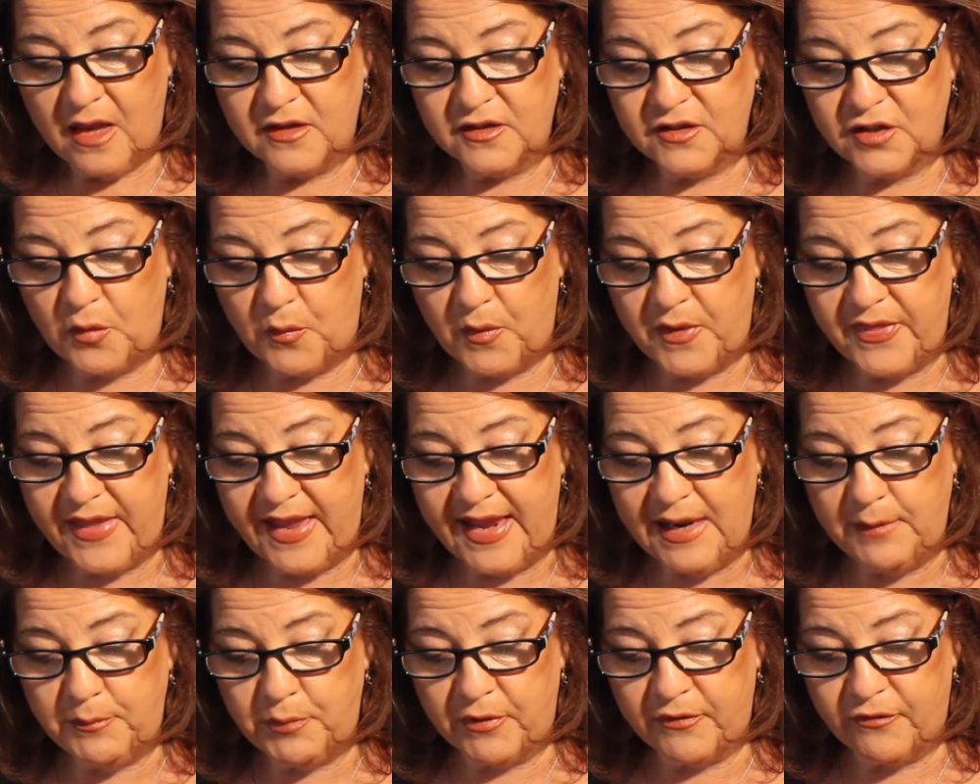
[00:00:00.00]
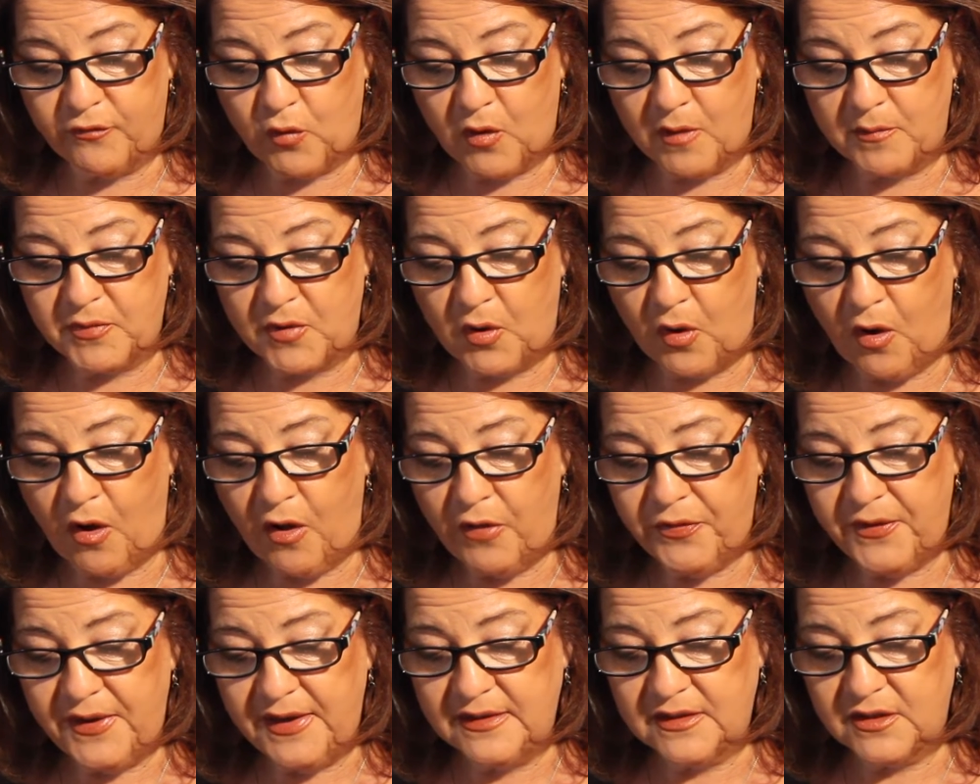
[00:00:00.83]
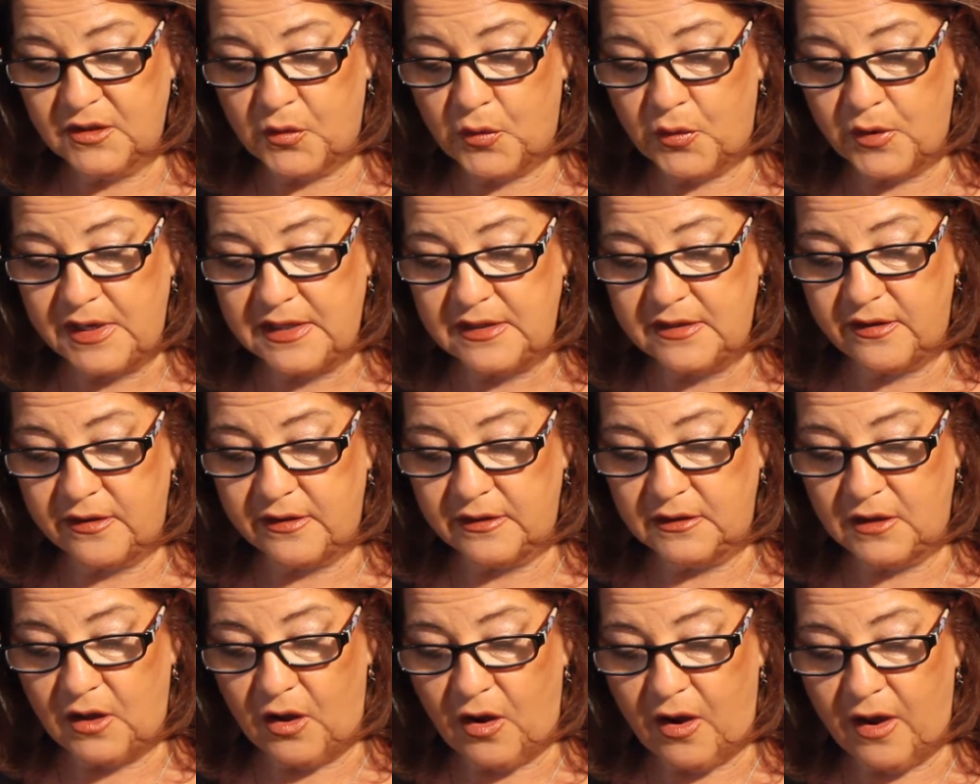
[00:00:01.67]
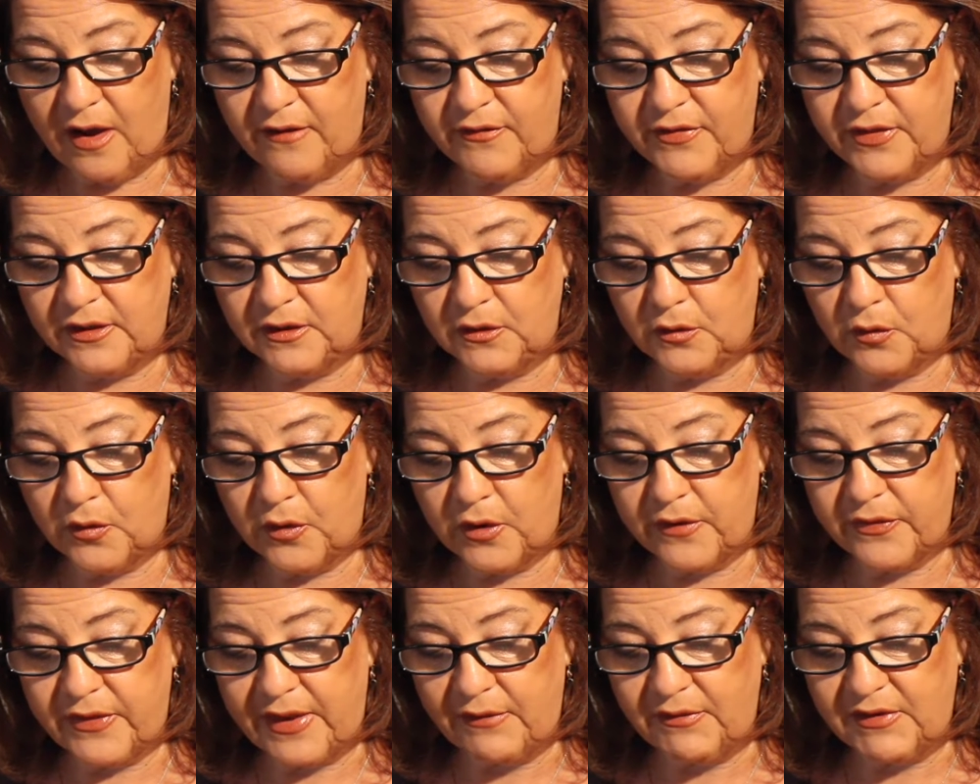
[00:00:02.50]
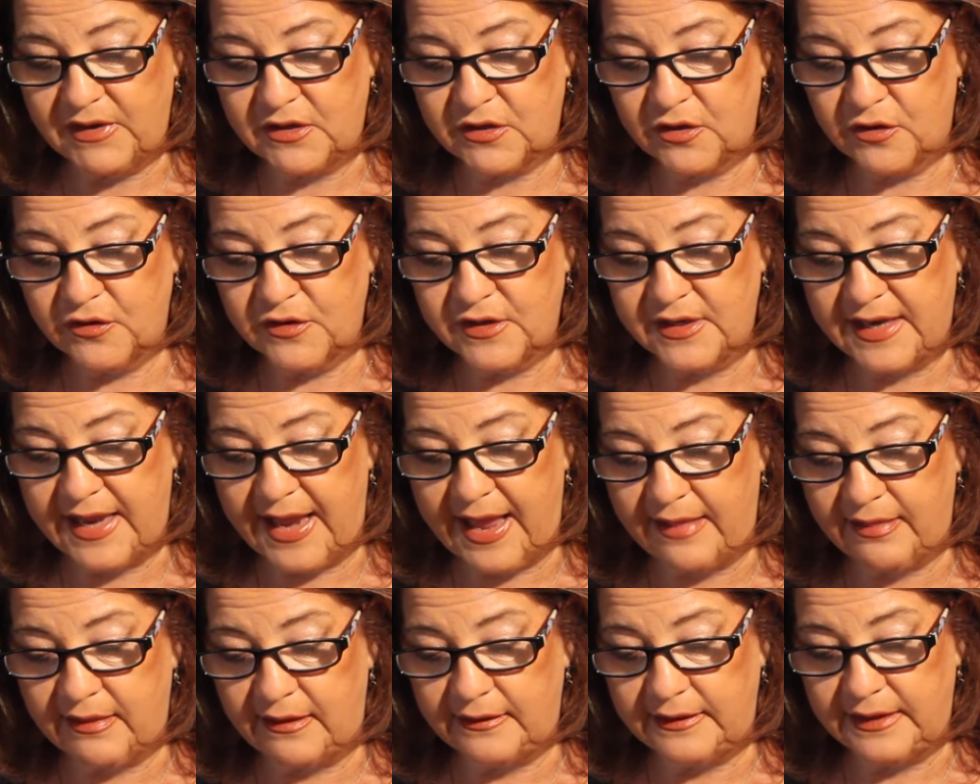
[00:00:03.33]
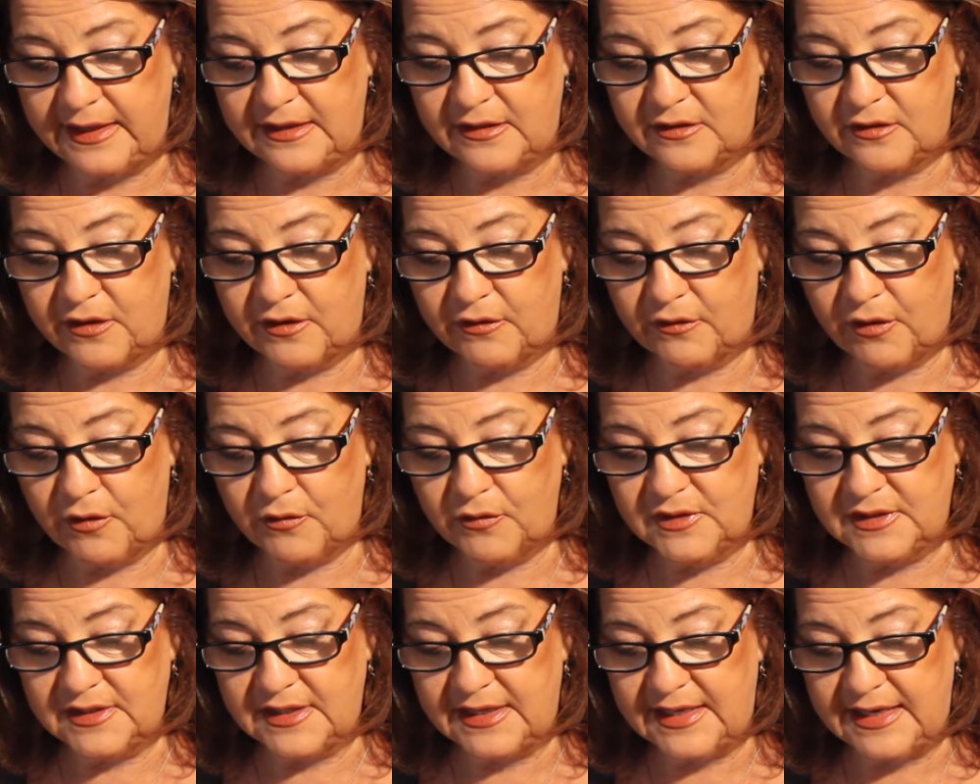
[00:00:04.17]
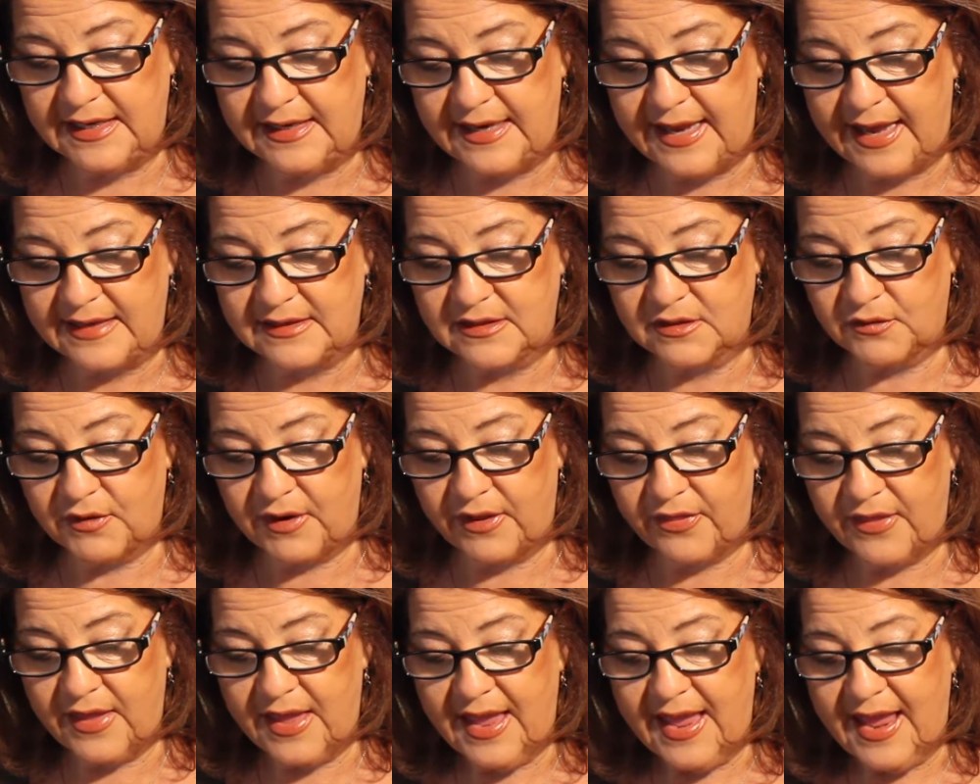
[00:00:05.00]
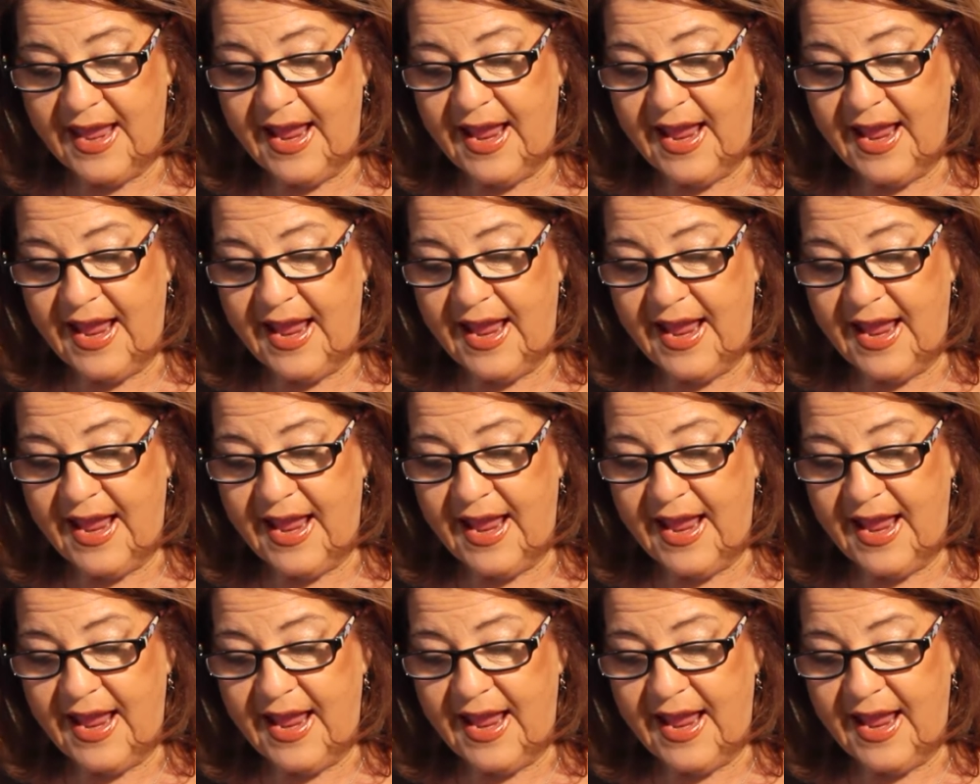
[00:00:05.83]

So when they had performed all things according to the law of the Lord, they returned to Galilee to their own city Nazareth.